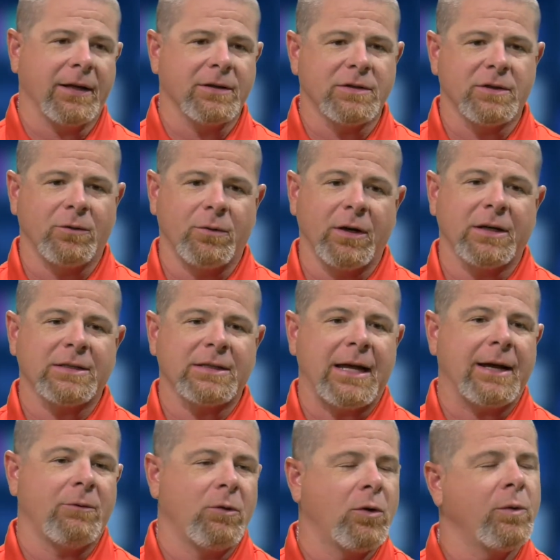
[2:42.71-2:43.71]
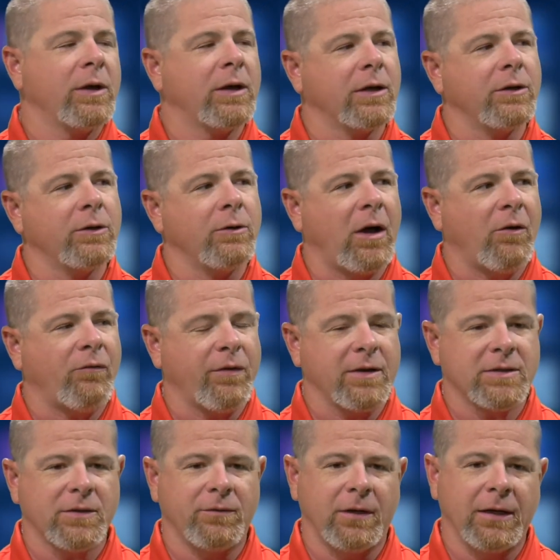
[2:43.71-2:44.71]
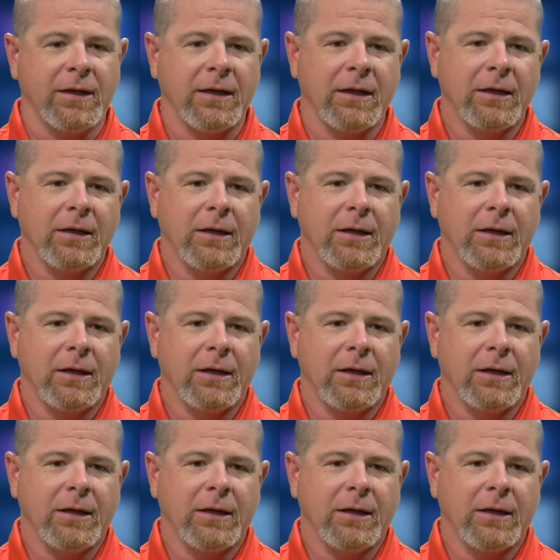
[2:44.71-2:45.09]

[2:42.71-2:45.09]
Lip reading: and so we're excited what we can do offensively.